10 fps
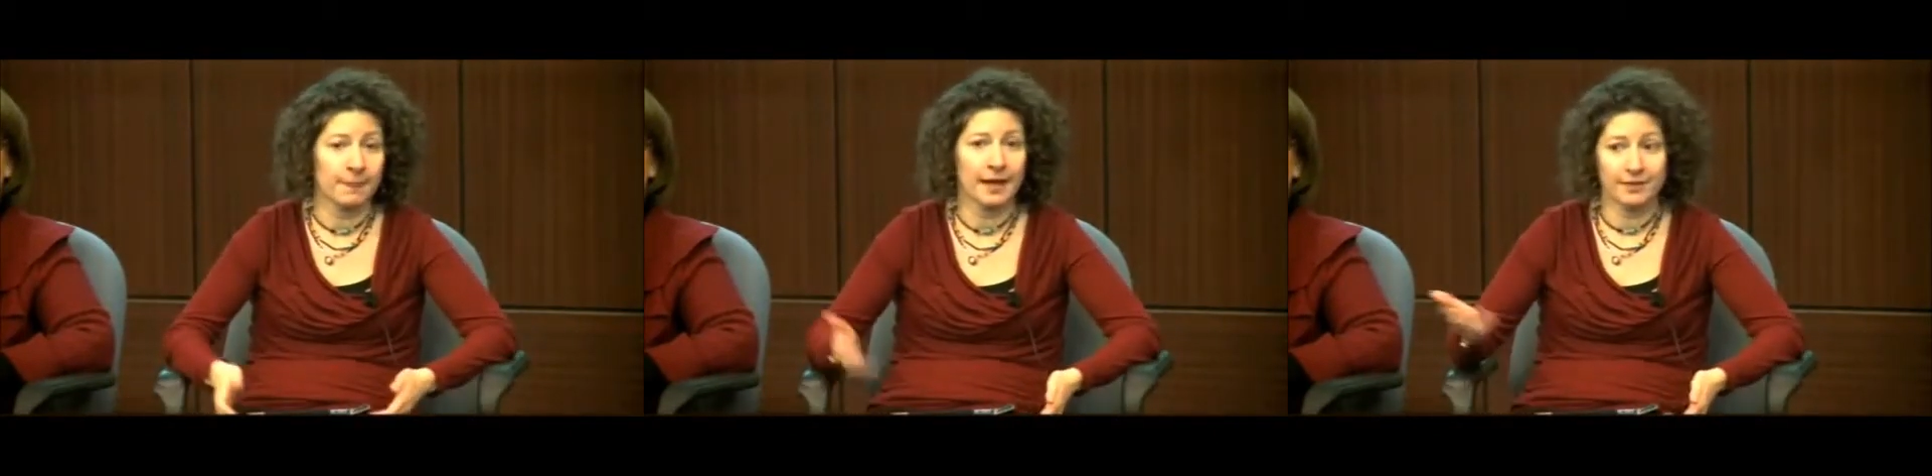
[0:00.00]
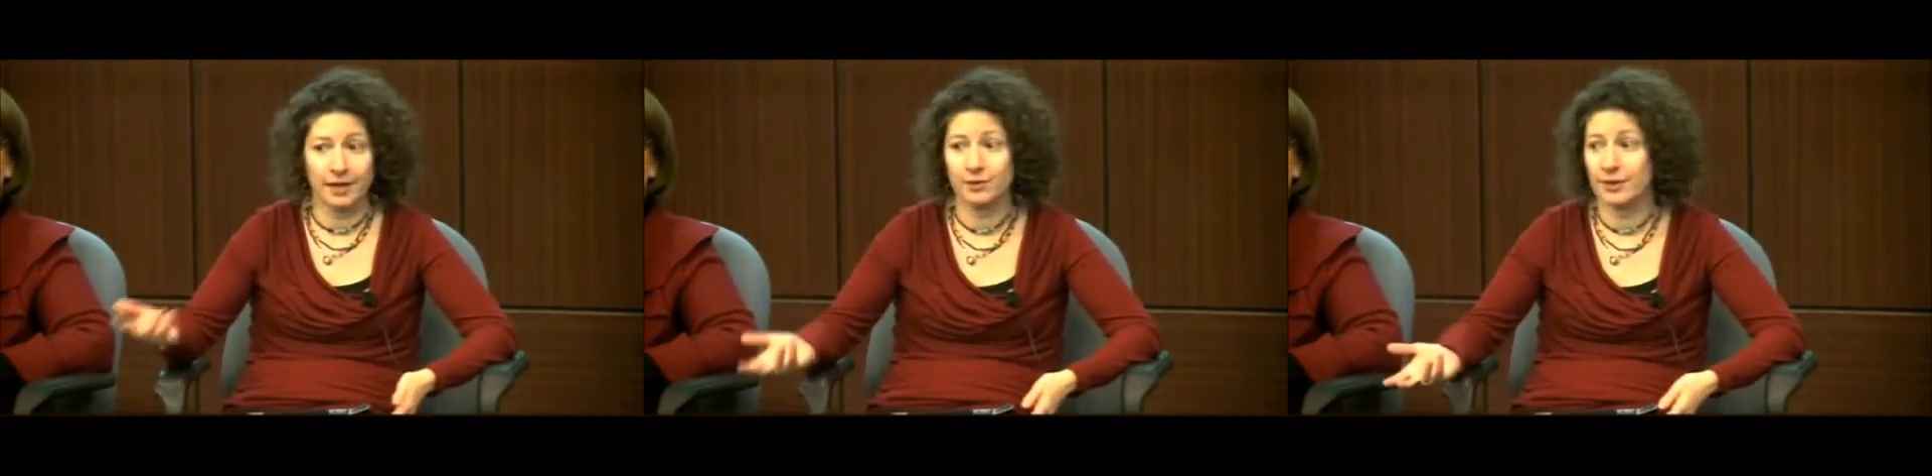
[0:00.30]

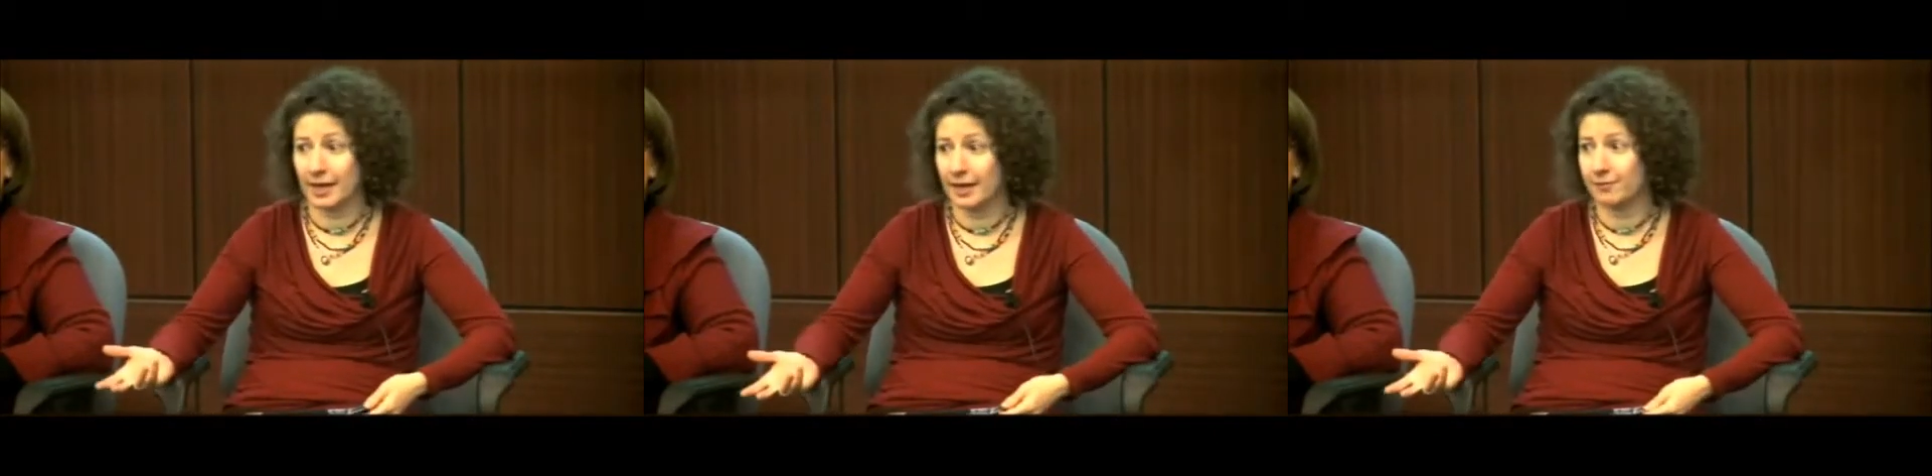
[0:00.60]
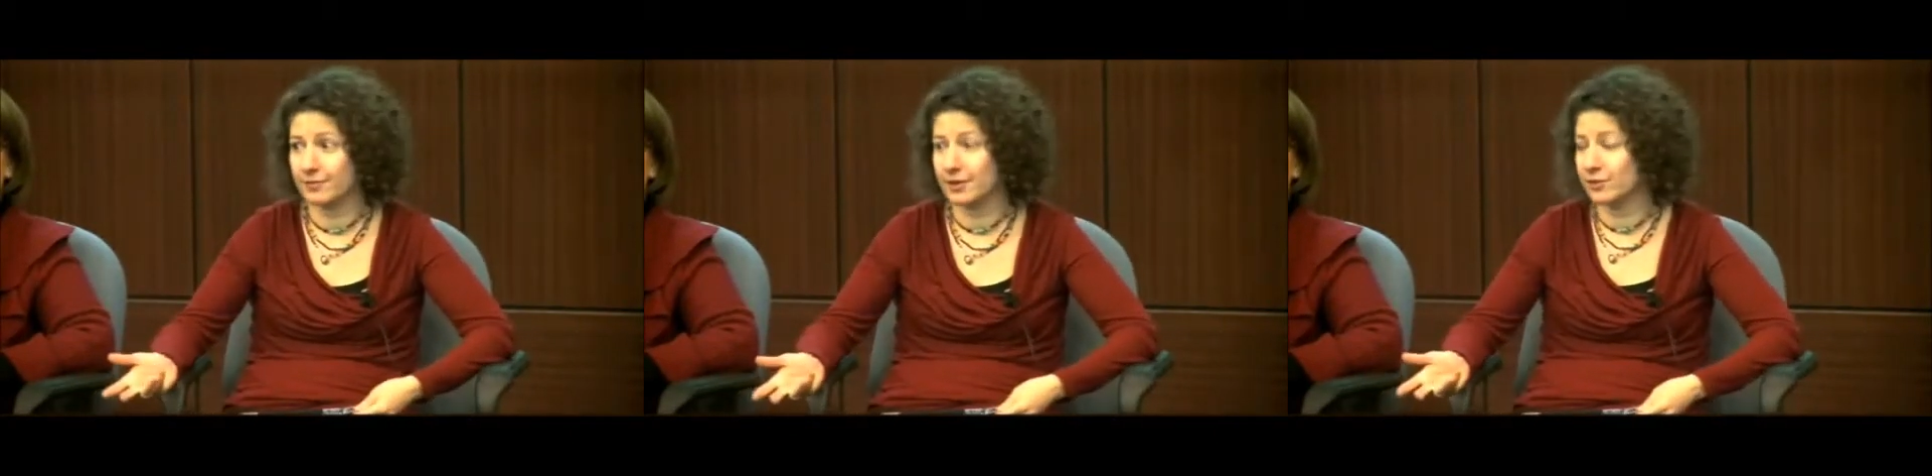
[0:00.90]
And the other half
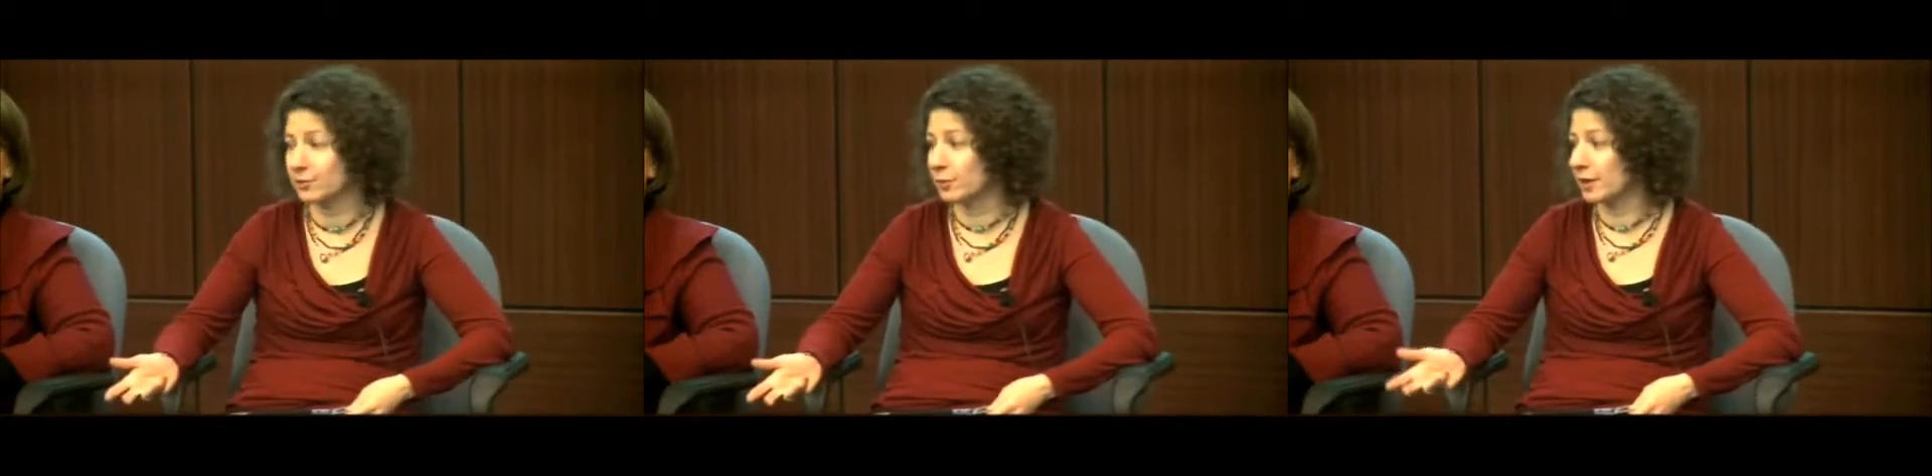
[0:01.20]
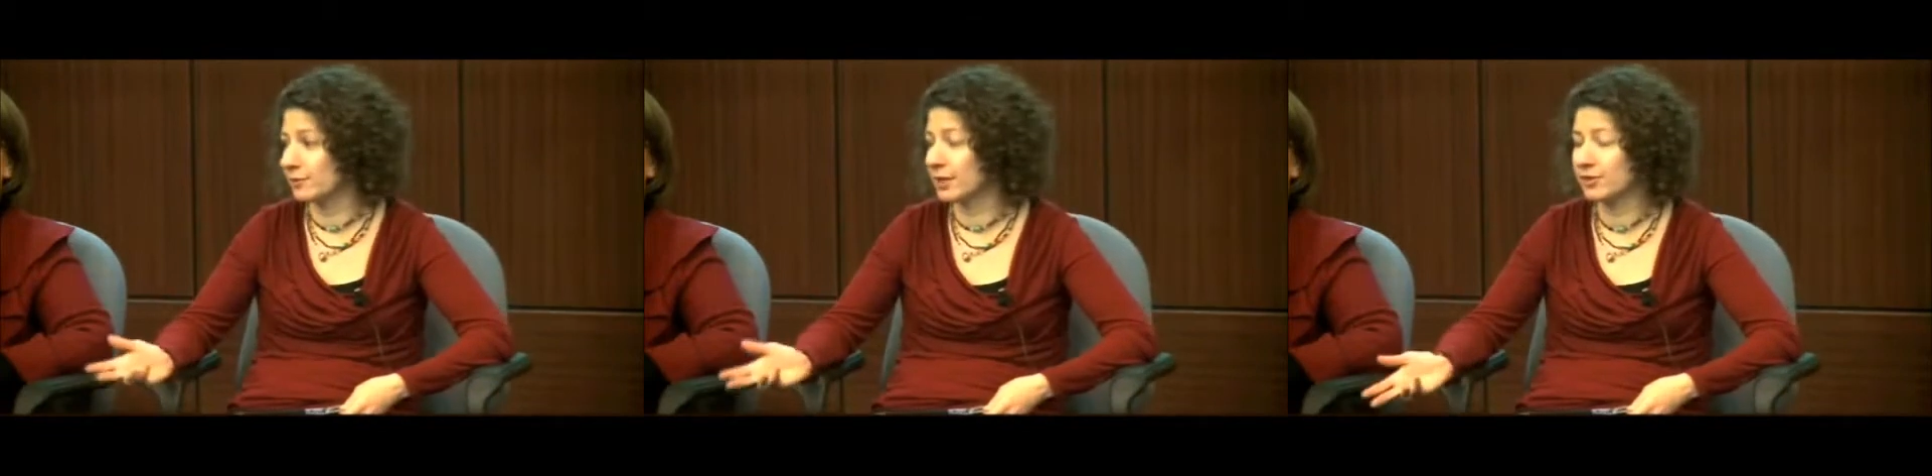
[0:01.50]
is
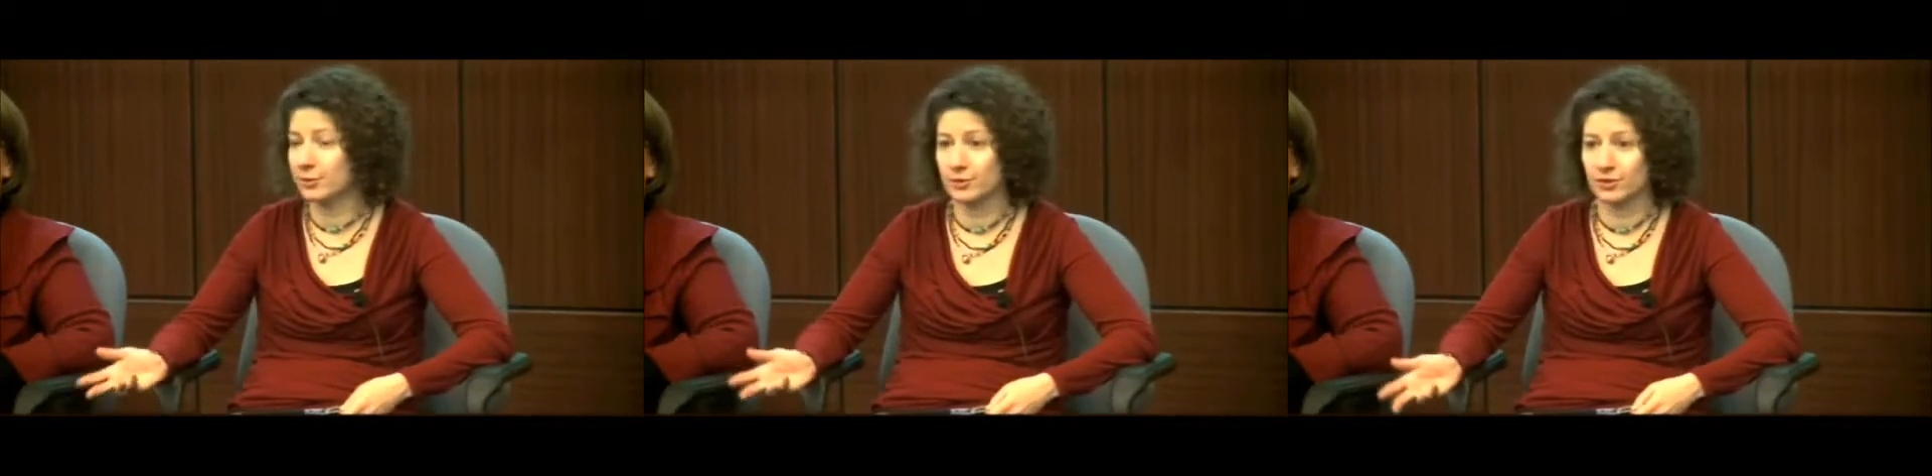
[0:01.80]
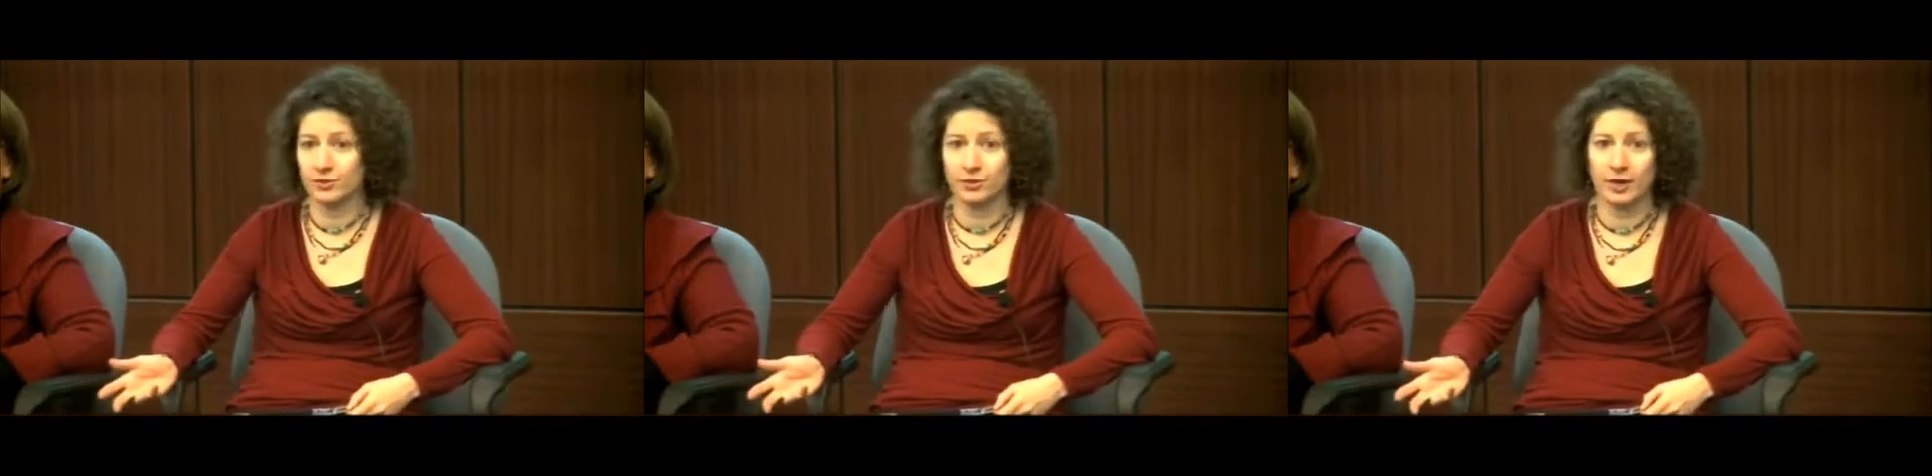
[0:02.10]
what Rachel was
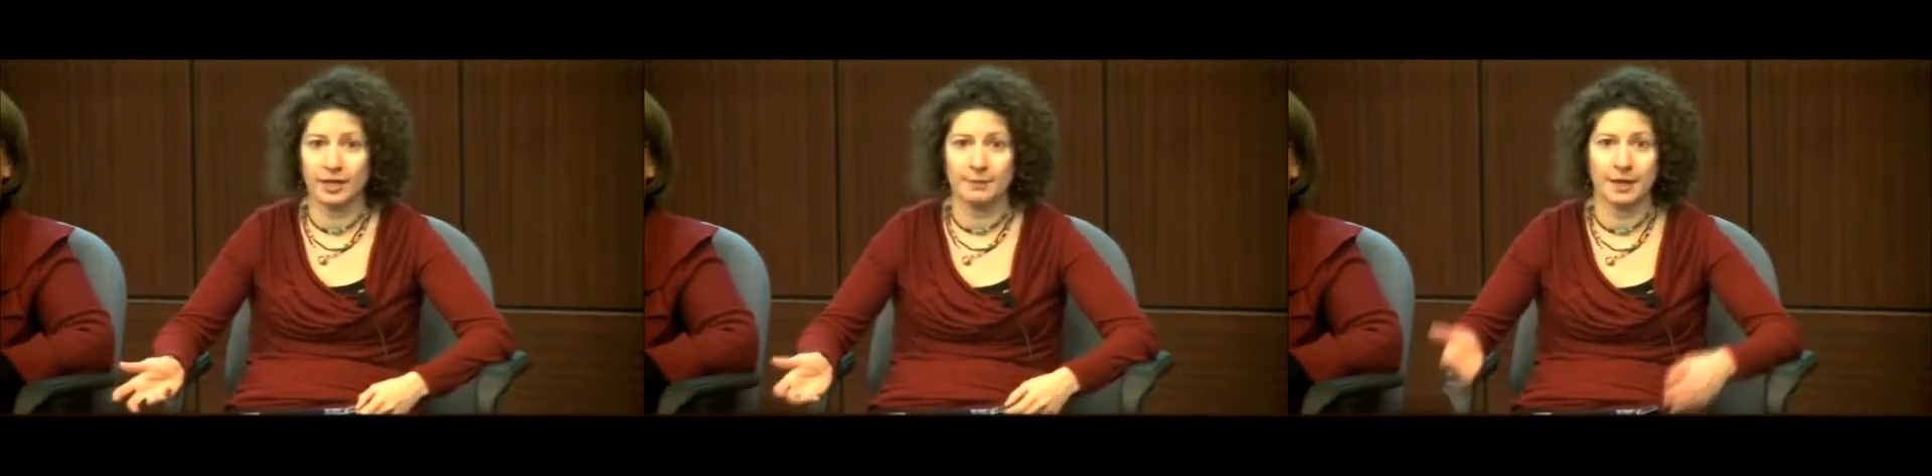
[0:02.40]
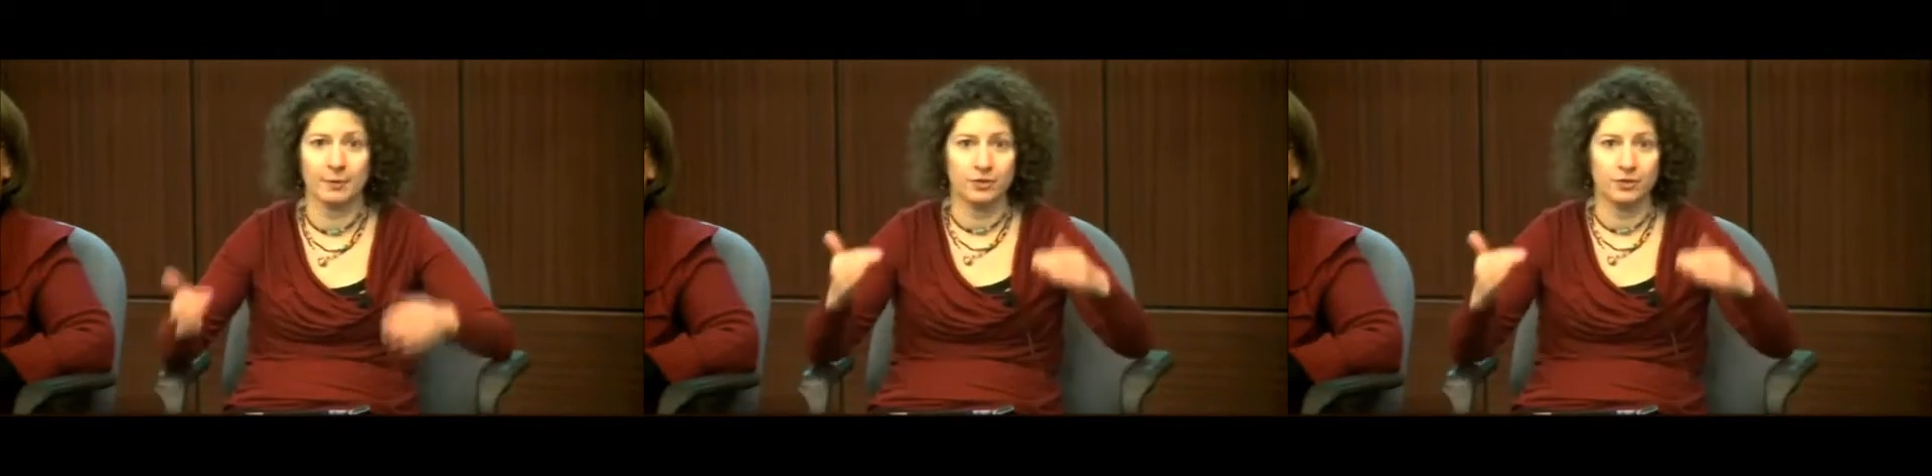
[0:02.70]
just talking about,